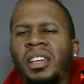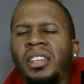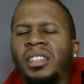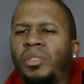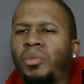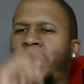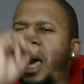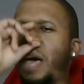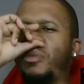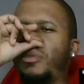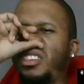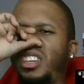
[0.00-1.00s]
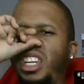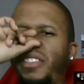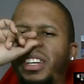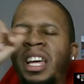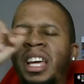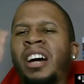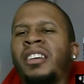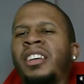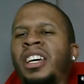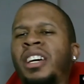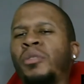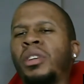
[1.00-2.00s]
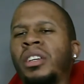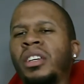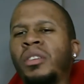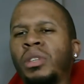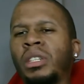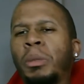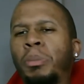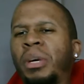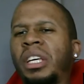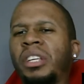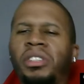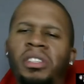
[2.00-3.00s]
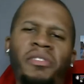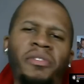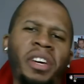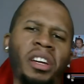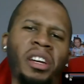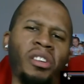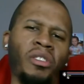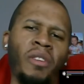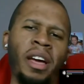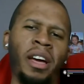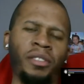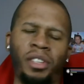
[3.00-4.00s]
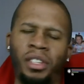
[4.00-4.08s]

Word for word: That's what happens. You down there with the piss and vinegar around.